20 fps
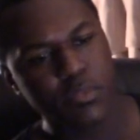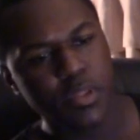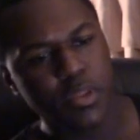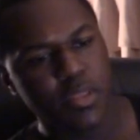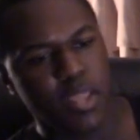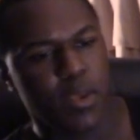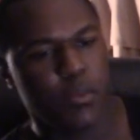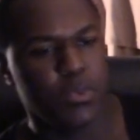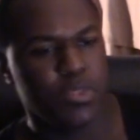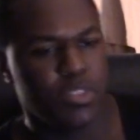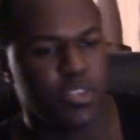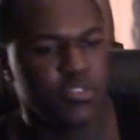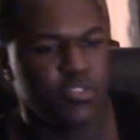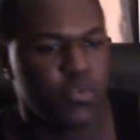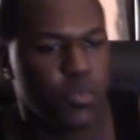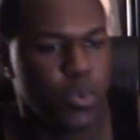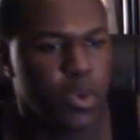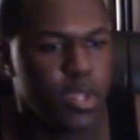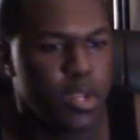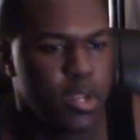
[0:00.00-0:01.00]
that with
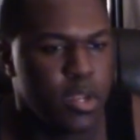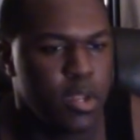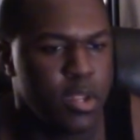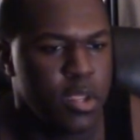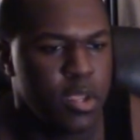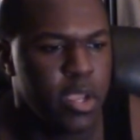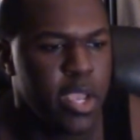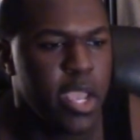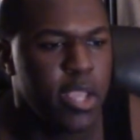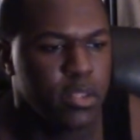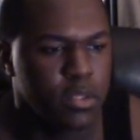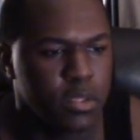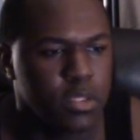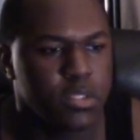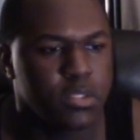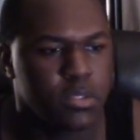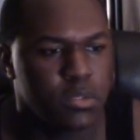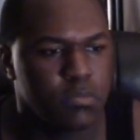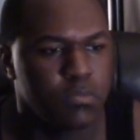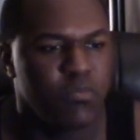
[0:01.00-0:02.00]
this one, it
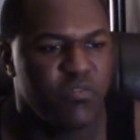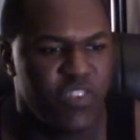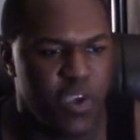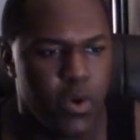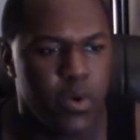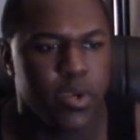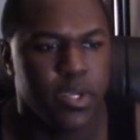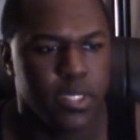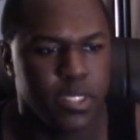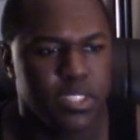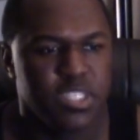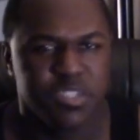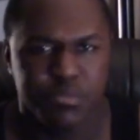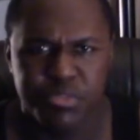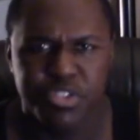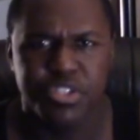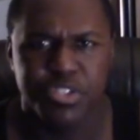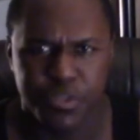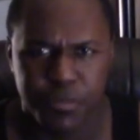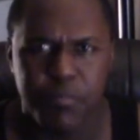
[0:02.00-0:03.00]
looks very
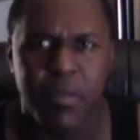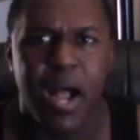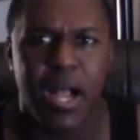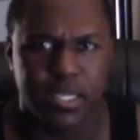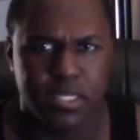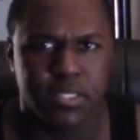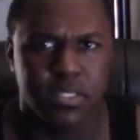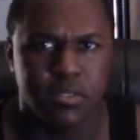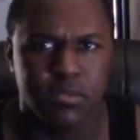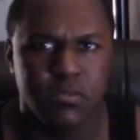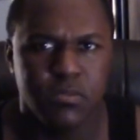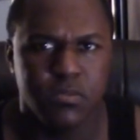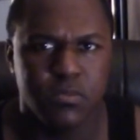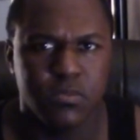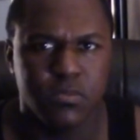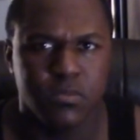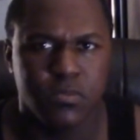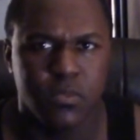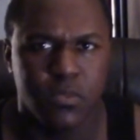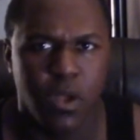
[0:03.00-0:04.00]
similar to boxing,
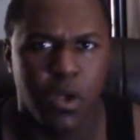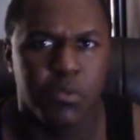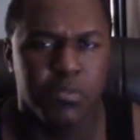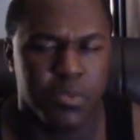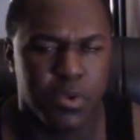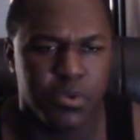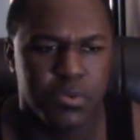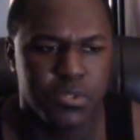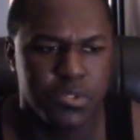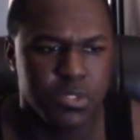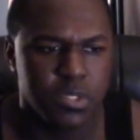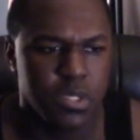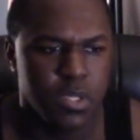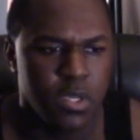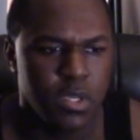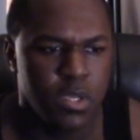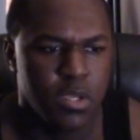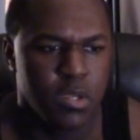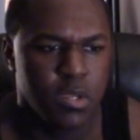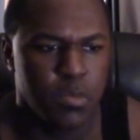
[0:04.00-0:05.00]
almost.
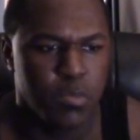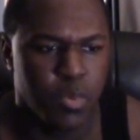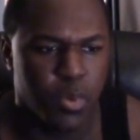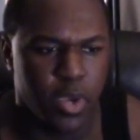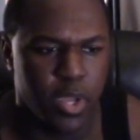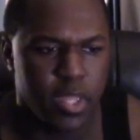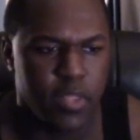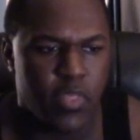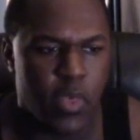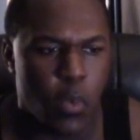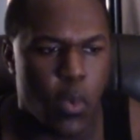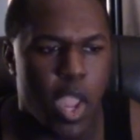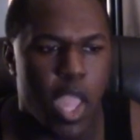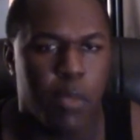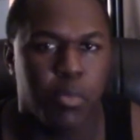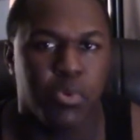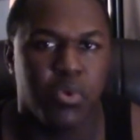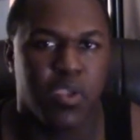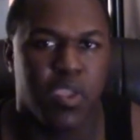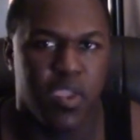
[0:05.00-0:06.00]
But they were
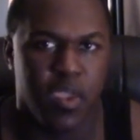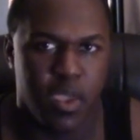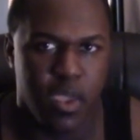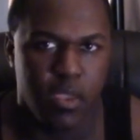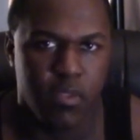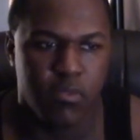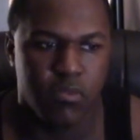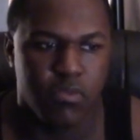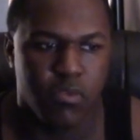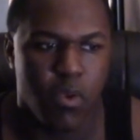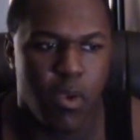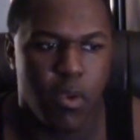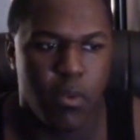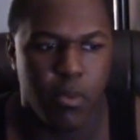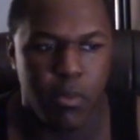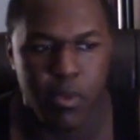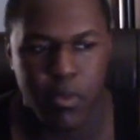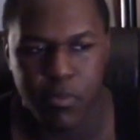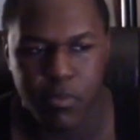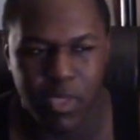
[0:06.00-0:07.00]
able to kick,
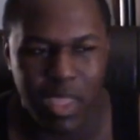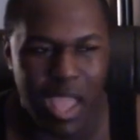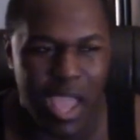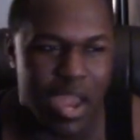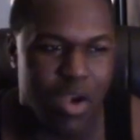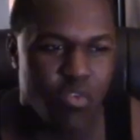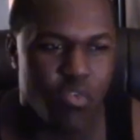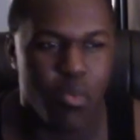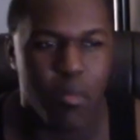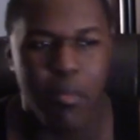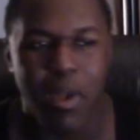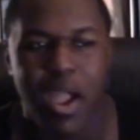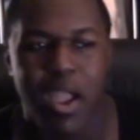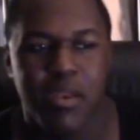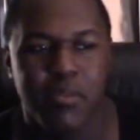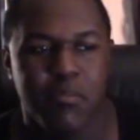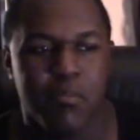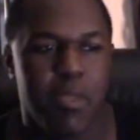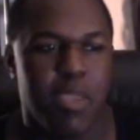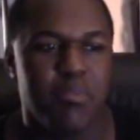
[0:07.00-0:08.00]
so it kind of
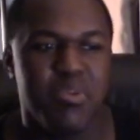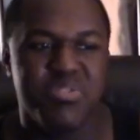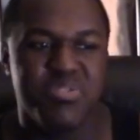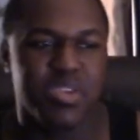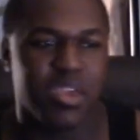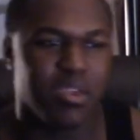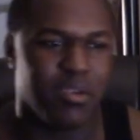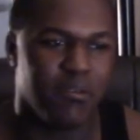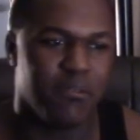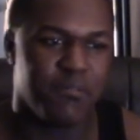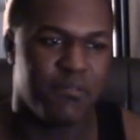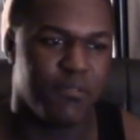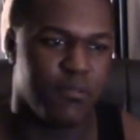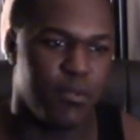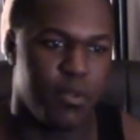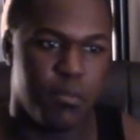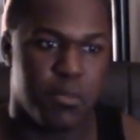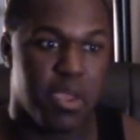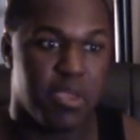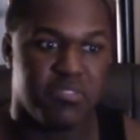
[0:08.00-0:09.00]
reminded, maybe think of,
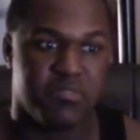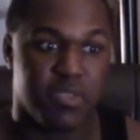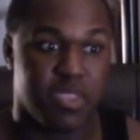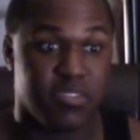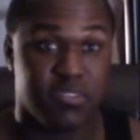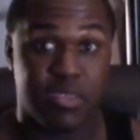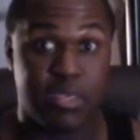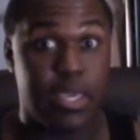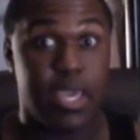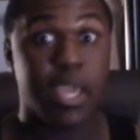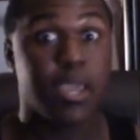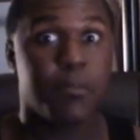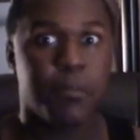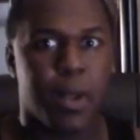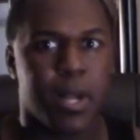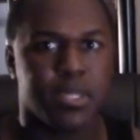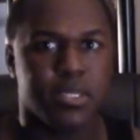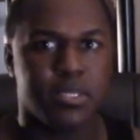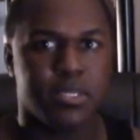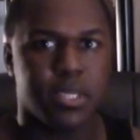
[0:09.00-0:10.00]
in my sense,
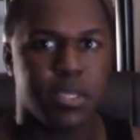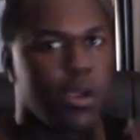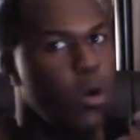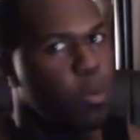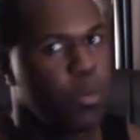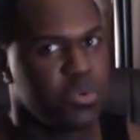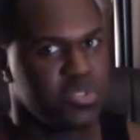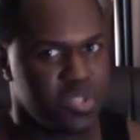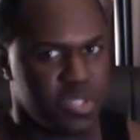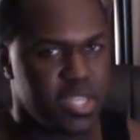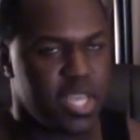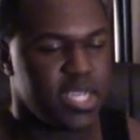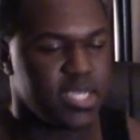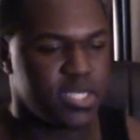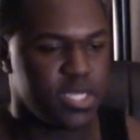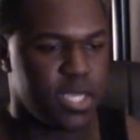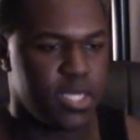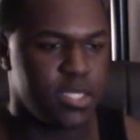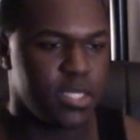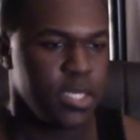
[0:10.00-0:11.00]
kickboxing, almost in that
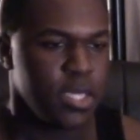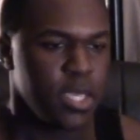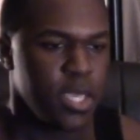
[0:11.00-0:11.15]
sense.